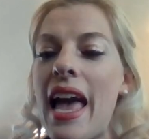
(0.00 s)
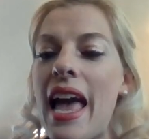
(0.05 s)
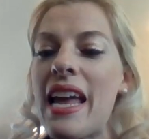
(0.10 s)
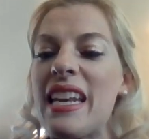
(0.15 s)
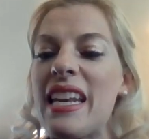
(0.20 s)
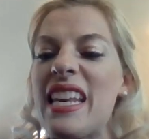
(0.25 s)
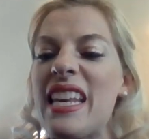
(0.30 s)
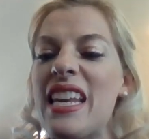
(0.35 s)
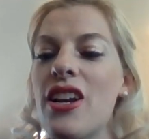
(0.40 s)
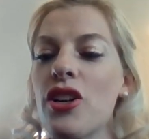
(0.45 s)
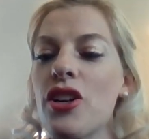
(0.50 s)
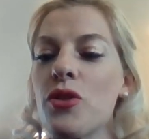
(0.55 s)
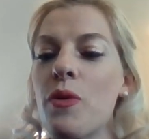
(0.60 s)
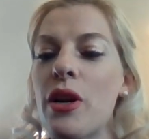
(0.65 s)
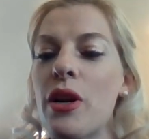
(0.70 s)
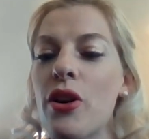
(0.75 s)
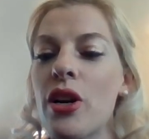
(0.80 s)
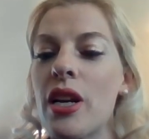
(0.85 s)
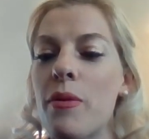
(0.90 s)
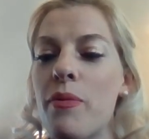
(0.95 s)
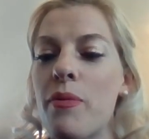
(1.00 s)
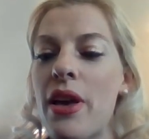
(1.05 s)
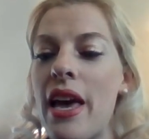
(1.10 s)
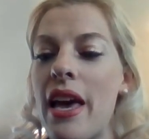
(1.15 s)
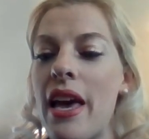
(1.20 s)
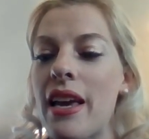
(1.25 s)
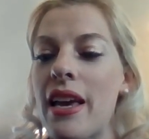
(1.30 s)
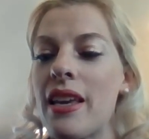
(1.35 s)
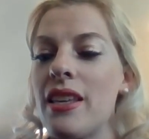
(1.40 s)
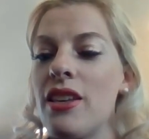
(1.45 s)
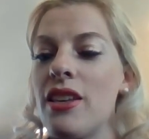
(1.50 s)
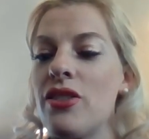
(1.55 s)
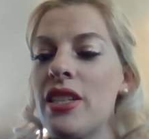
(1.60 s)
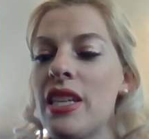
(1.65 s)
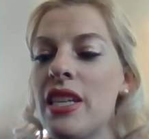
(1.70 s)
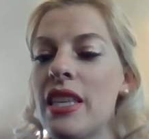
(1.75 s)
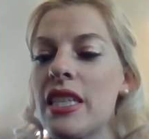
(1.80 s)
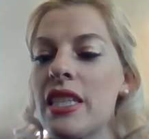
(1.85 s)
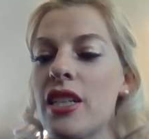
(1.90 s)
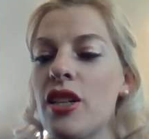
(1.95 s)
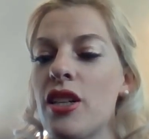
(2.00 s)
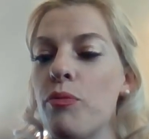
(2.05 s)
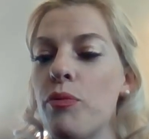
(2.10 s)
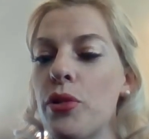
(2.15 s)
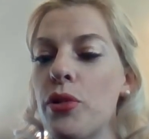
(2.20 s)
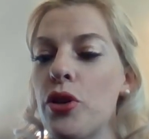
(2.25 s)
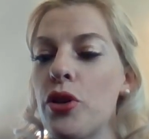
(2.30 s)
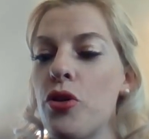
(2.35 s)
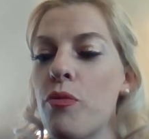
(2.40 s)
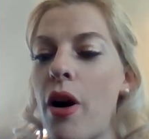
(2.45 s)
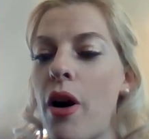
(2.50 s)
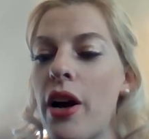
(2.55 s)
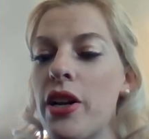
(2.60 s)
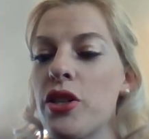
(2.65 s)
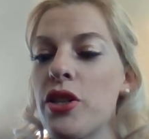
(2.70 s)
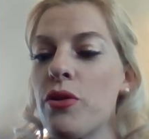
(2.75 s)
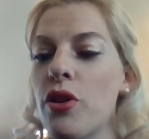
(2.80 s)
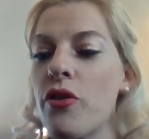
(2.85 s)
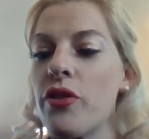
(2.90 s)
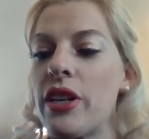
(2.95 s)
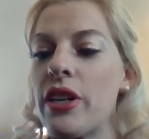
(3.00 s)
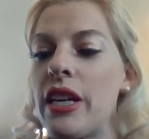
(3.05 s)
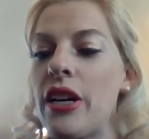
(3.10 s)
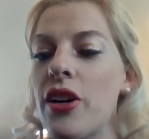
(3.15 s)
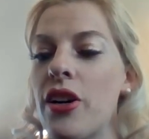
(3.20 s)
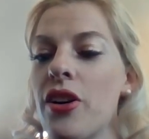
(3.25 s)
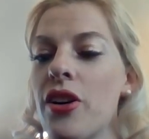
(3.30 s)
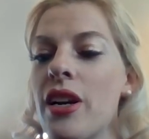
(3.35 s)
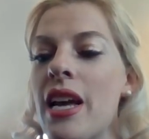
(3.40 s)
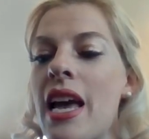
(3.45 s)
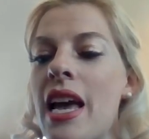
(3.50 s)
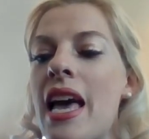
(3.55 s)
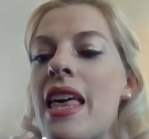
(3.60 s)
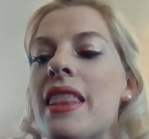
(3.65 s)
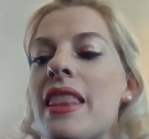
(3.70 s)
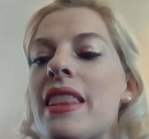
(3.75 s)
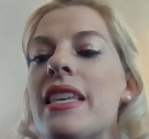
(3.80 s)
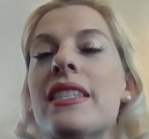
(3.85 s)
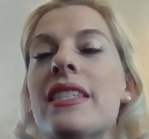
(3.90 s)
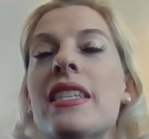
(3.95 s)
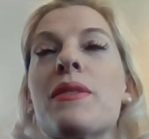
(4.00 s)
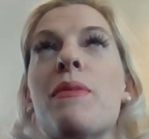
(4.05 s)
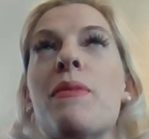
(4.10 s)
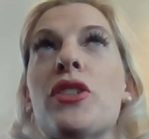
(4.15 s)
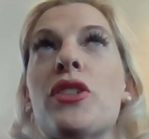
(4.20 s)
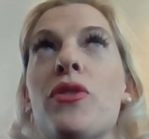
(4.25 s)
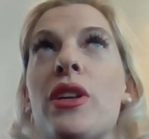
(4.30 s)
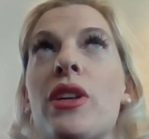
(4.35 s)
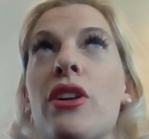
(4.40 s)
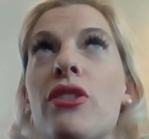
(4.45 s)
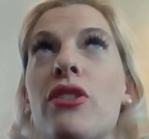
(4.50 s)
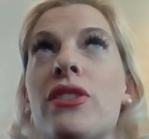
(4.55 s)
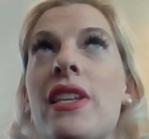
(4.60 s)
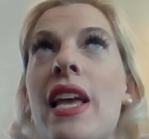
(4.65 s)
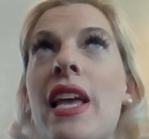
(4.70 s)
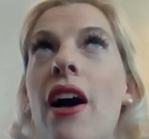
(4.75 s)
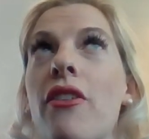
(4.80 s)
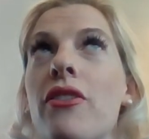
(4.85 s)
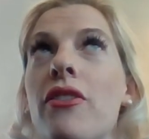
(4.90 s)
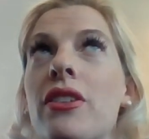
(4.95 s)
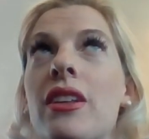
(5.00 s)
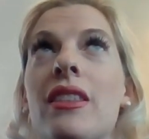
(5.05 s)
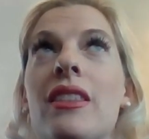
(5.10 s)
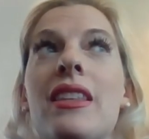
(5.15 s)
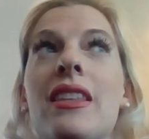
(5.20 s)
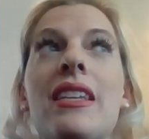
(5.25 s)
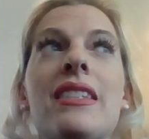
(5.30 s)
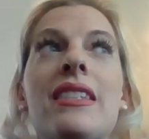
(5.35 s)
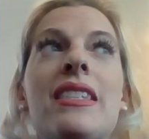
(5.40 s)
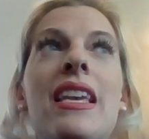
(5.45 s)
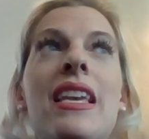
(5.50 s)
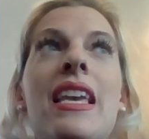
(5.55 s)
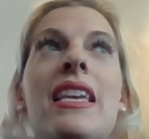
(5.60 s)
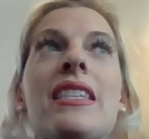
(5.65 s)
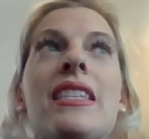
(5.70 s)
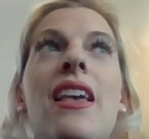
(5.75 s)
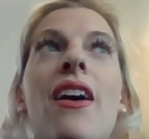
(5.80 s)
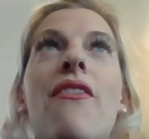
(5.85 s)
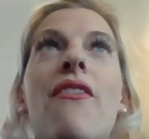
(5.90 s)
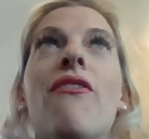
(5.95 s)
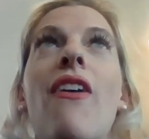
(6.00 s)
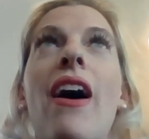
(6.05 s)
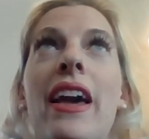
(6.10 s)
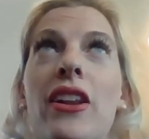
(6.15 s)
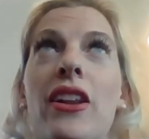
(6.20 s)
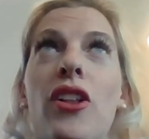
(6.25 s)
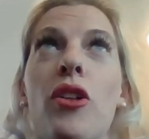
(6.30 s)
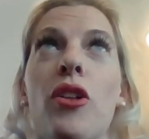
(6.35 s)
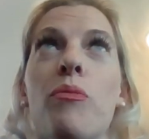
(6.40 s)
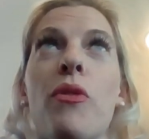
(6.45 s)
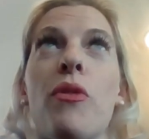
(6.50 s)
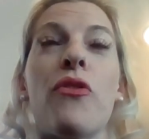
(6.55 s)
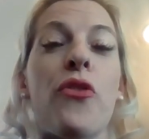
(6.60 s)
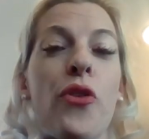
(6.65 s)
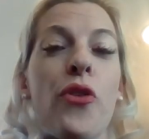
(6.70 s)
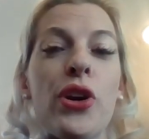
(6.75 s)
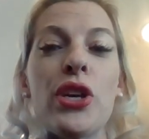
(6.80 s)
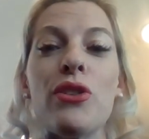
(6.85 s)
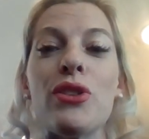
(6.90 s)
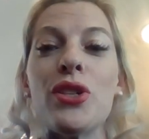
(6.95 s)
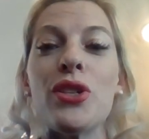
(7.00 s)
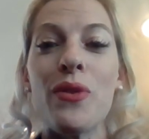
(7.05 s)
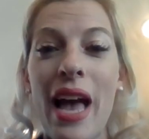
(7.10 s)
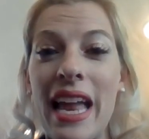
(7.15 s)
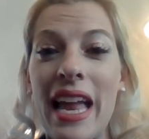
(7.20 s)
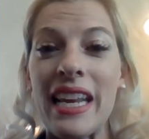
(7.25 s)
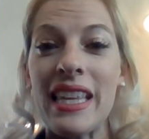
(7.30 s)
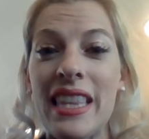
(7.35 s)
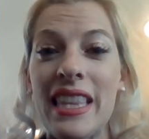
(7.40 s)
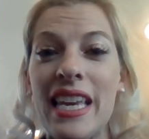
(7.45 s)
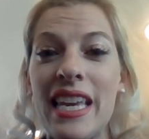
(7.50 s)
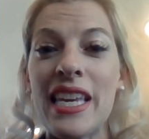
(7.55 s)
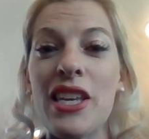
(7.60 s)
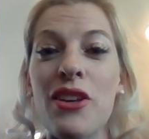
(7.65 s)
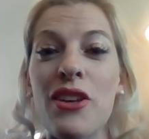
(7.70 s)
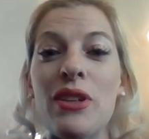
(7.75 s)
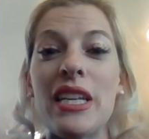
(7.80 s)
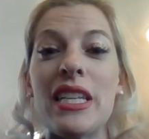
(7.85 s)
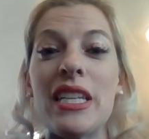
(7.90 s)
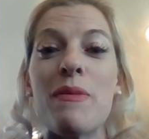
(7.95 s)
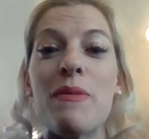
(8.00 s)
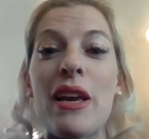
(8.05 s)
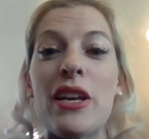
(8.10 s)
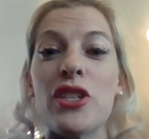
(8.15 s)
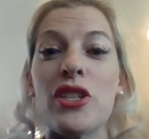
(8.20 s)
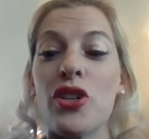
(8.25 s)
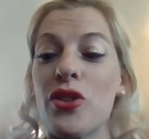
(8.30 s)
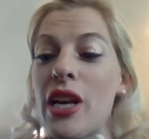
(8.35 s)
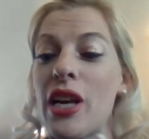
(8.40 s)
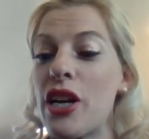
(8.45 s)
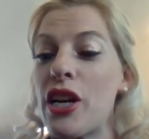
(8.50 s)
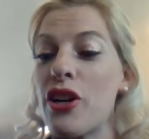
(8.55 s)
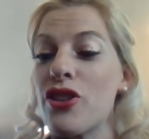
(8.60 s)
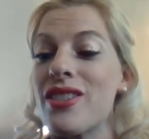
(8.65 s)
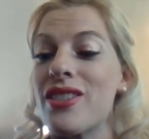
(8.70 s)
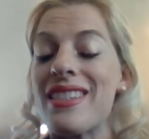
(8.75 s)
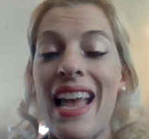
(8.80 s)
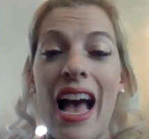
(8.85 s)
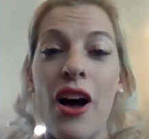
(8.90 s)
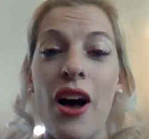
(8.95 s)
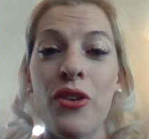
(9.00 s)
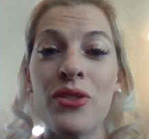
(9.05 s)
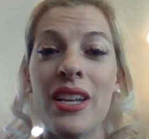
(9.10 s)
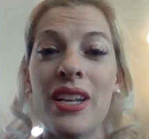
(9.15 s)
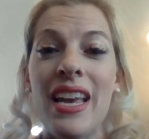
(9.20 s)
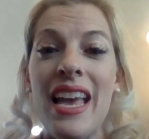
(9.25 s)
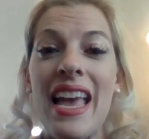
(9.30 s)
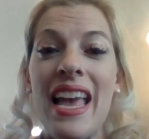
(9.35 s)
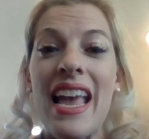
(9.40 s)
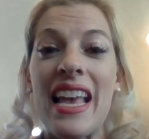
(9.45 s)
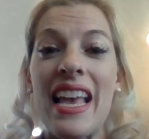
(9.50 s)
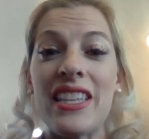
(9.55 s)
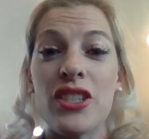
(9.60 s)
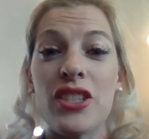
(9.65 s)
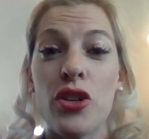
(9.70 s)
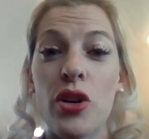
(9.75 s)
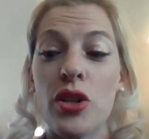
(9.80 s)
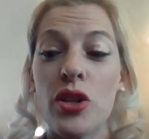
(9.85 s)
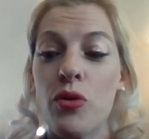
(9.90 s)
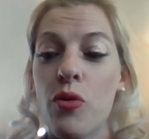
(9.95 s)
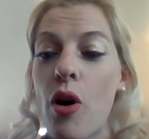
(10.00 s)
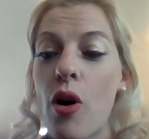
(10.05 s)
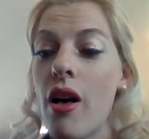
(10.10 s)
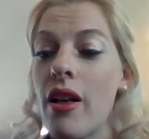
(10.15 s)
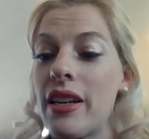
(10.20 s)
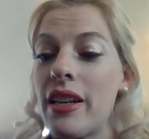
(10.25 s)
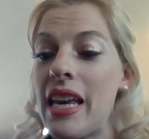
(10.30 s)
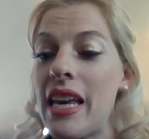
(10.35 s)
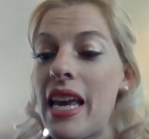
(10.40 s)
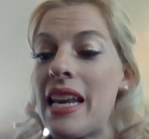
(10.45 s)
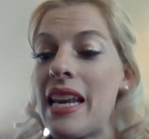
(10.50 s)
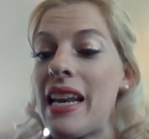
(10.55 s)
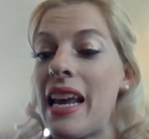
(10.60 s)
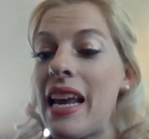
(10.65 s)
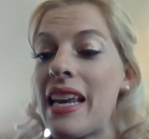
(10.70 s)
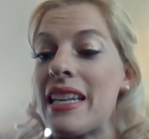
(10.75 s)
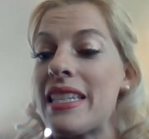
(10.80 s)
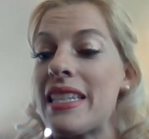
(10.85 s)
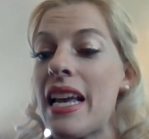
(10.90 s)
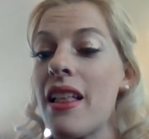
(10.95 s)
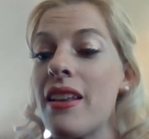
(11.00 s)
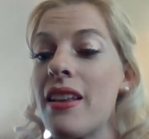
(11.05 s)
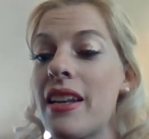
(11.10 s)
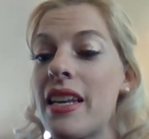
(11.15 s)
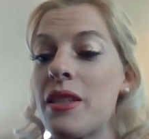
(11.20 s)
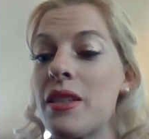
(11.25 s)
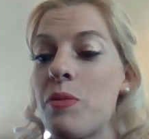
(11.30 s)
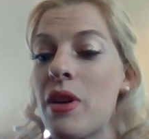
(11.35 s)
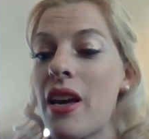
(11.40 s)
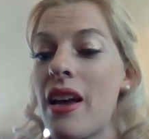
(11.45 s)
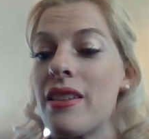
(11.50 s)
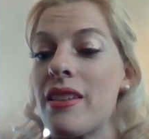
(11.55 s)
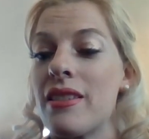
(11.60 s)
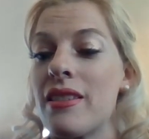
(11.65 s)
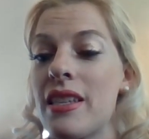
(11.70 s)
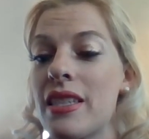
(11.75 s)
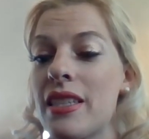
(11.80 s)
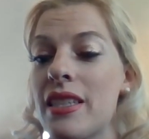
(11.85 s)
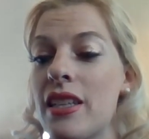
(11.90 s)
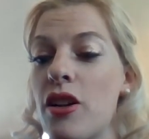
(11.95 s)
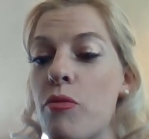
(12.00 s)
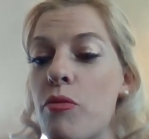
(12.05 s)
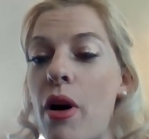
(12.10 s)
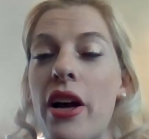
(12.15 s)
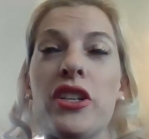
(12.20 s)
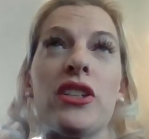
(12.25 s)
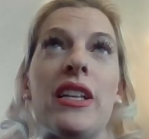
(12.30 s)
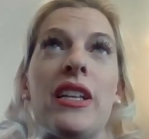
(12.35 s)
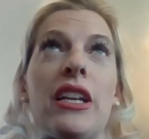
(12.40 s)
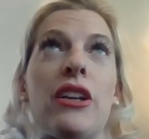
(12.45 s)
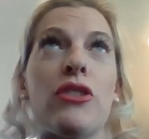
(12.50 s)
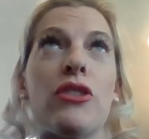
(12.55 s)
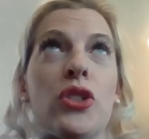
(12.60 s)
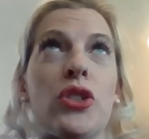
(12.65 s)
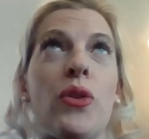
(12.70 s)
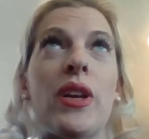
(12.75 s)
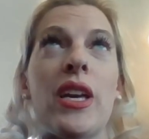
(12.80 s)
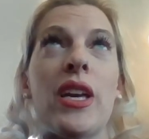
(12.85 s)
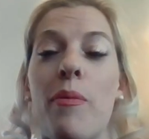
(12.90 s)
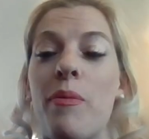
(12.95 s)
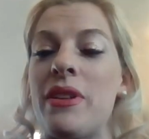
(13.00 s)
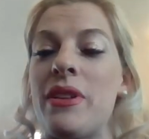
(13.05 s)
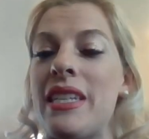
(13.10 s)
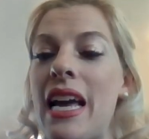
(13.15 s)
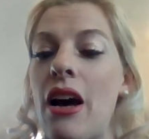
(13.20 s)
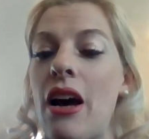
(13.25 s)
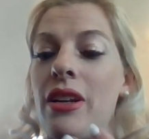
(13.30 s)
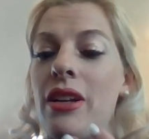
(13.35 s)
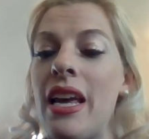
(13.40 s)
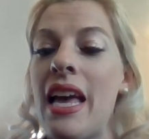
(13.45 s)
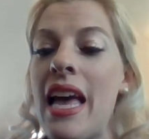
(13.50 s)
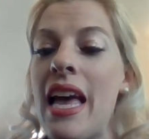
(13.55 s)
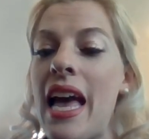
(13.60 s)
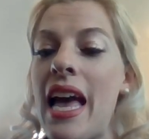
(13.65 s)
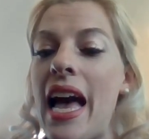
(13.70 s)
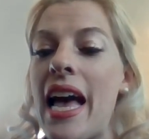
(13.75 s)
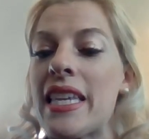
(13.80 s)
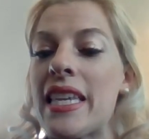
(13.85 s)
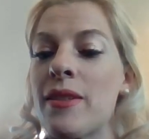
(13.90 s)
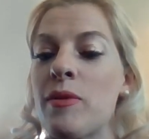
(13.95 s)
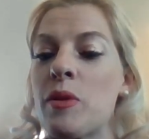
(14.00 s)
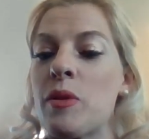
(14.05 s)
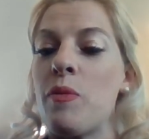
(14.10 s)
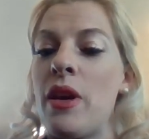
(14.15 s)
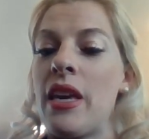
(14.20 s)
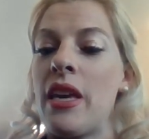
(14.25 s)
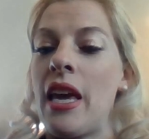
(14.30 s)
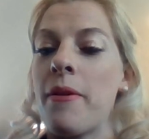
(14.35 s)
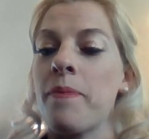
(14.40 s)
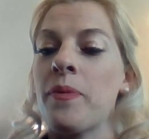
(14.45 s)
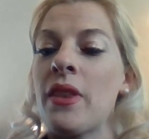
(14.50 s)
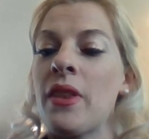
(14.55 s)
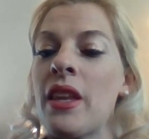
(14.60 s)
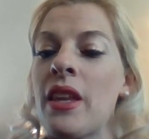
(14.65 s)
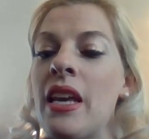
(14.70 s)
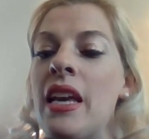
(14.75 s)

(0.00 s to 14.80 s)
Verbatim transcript: and here's what you're going to pick. You see this little blue module over here? This is measuring your sound. This is vital. Before you do anything, you need to make sure that your sound is good quality. And I can tell it is because this little modulator is going up and down as I'm speaking.